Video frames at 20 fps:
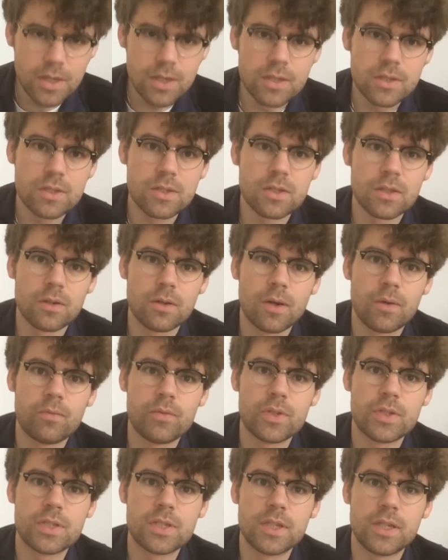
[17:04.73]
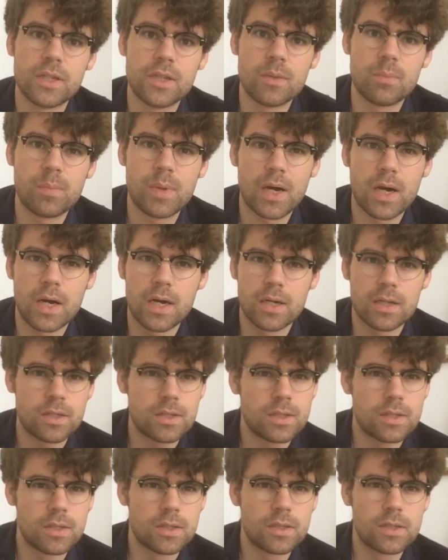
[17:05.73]
So obviously the
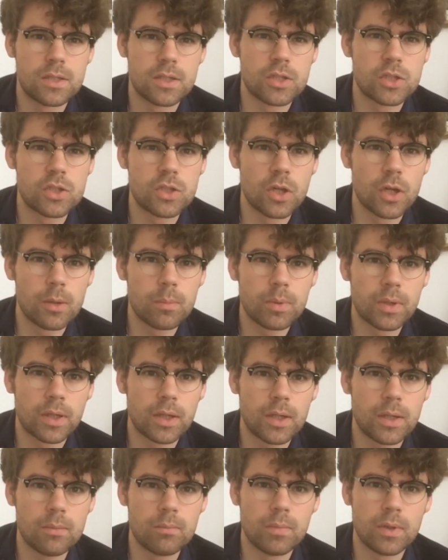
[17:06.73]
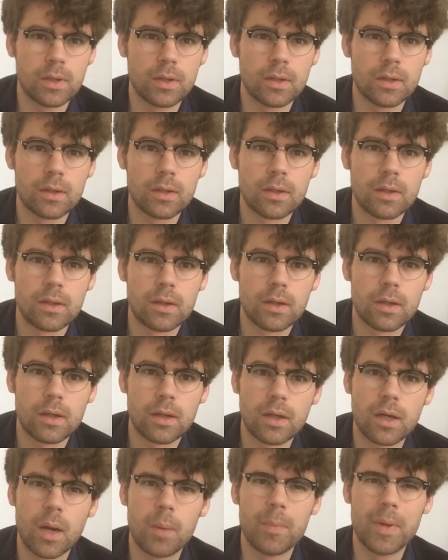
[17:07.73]
past is disturbing him and
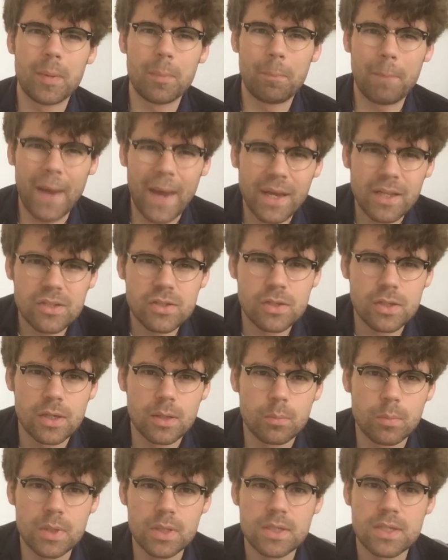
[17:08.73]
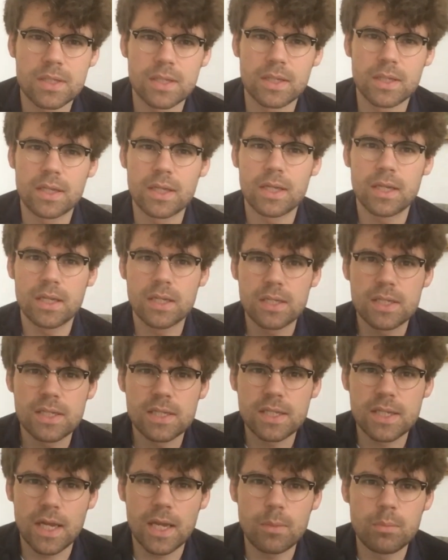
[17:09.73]
coming back to him. It's an
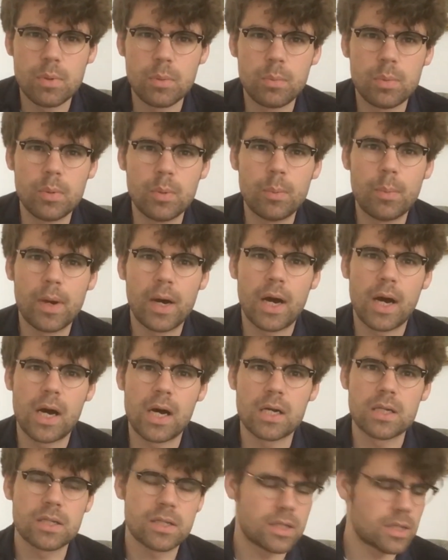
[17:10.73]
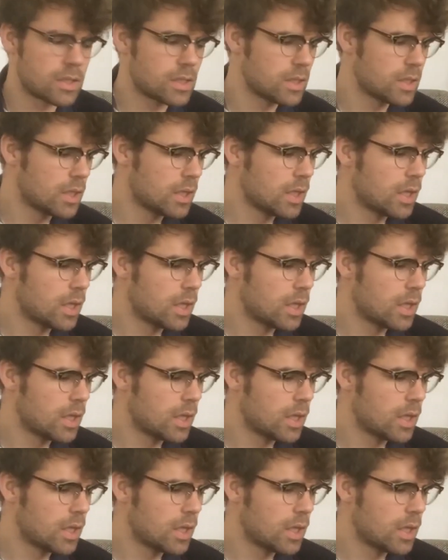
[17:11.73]
inescapable past.